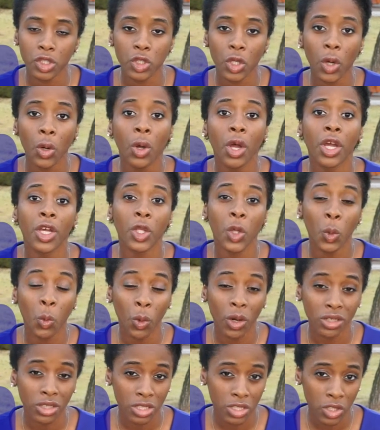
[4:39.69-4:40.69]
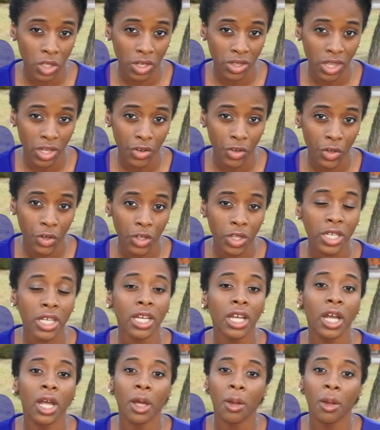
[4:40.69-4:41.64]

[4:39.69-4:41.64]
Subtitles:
So you want to start that early.